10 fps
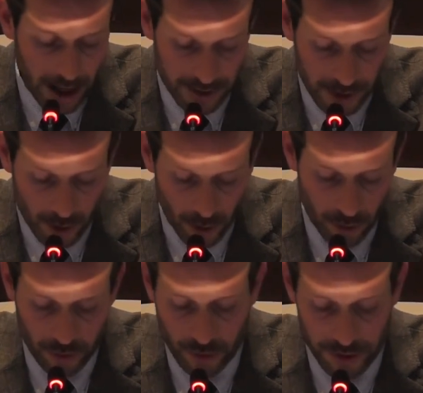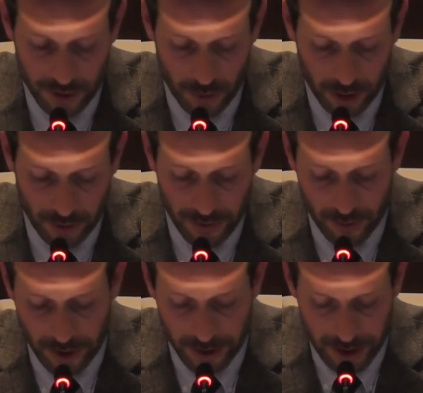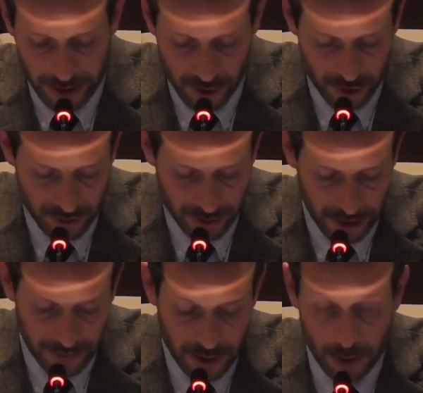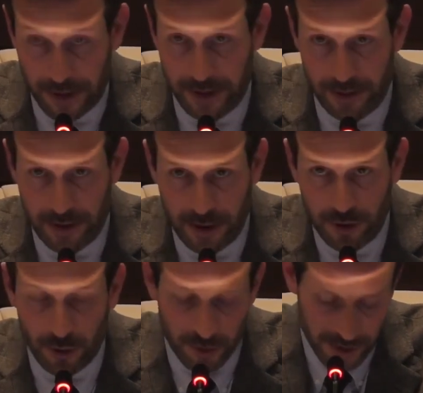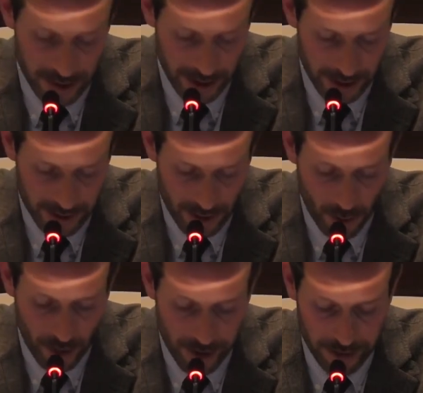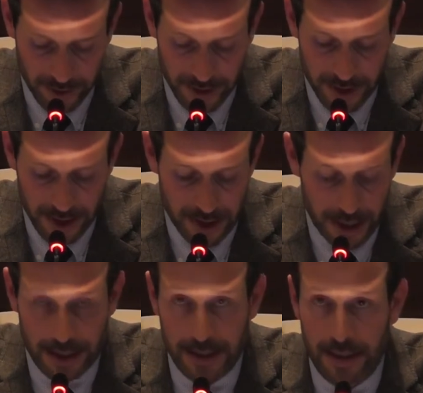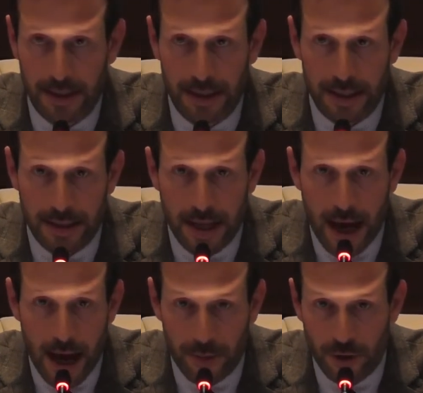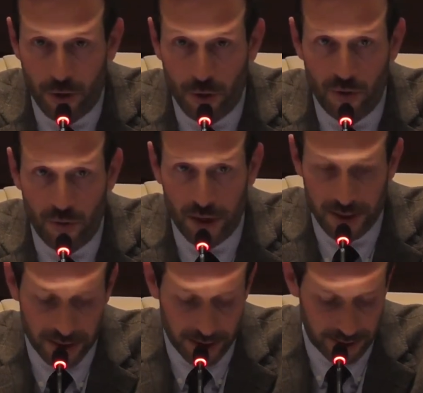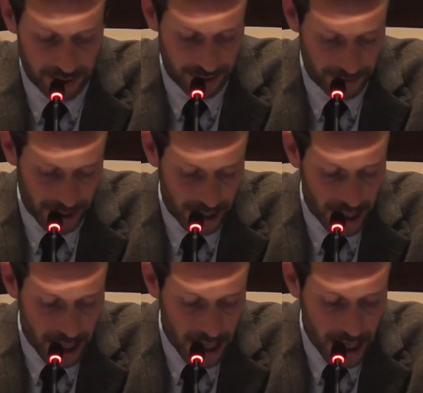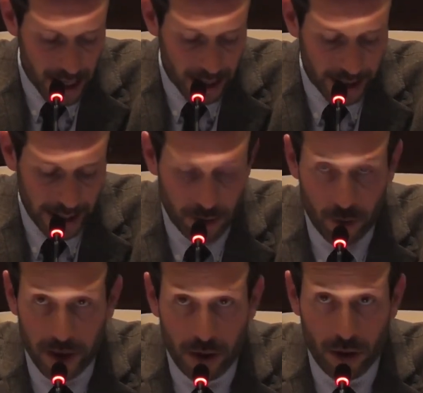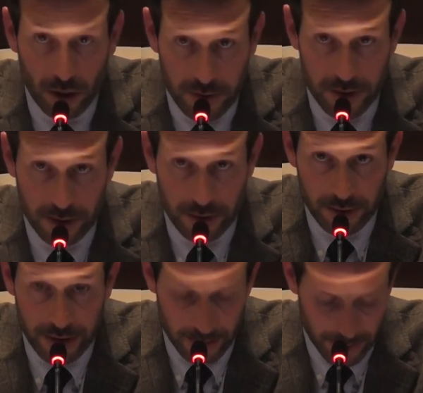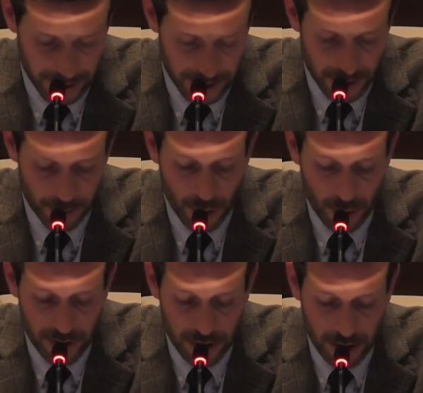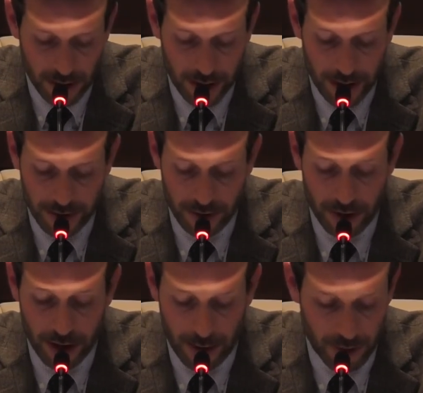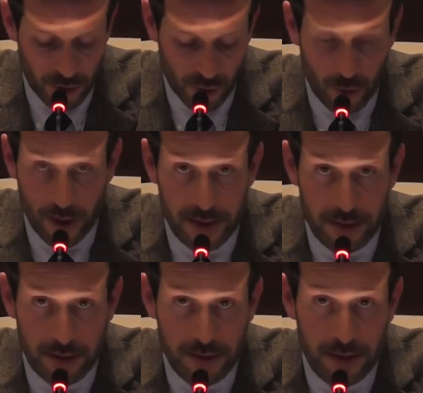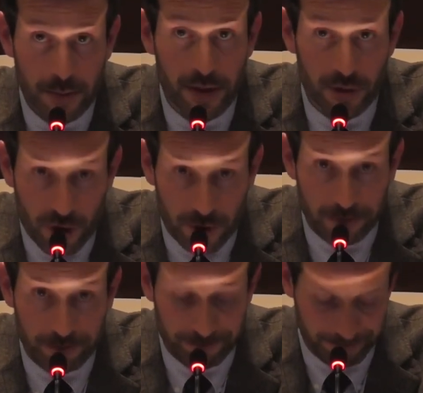Article 21 of the regulation gives competency to the state where the deceased has his habitual residence. Can we consider that Mrs. Posa had her habitual residence in Belgium?